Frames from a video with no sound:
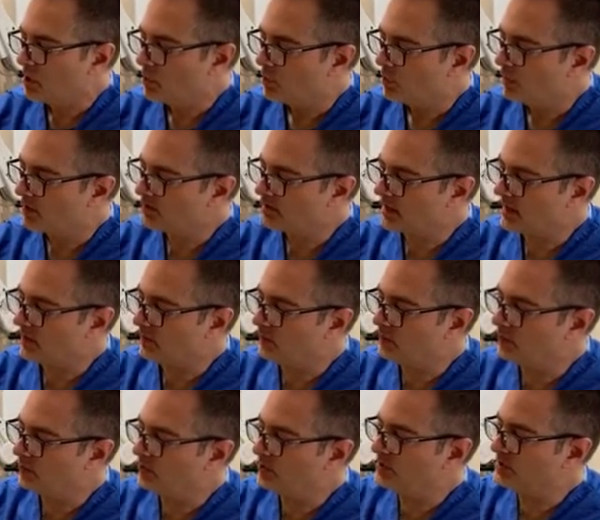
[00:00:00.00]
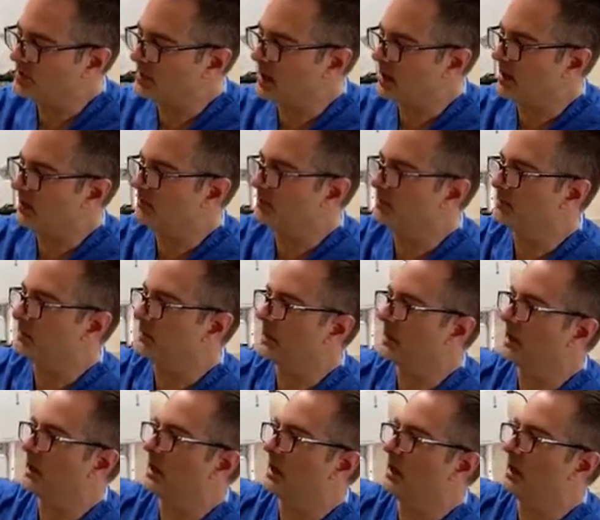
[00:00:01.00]
Once I fill this up,
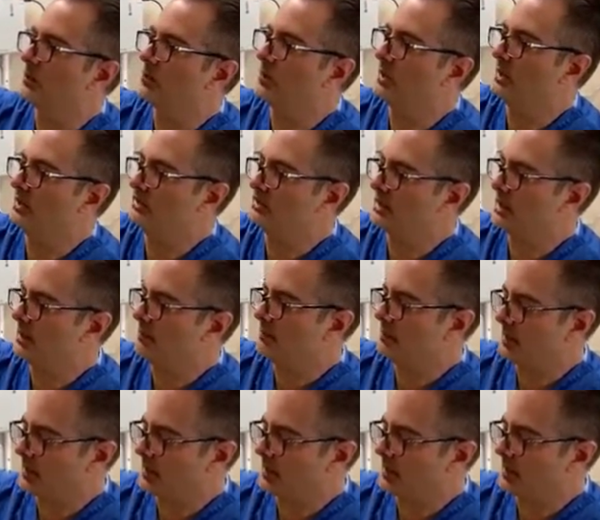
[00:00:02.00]
I'll raise it up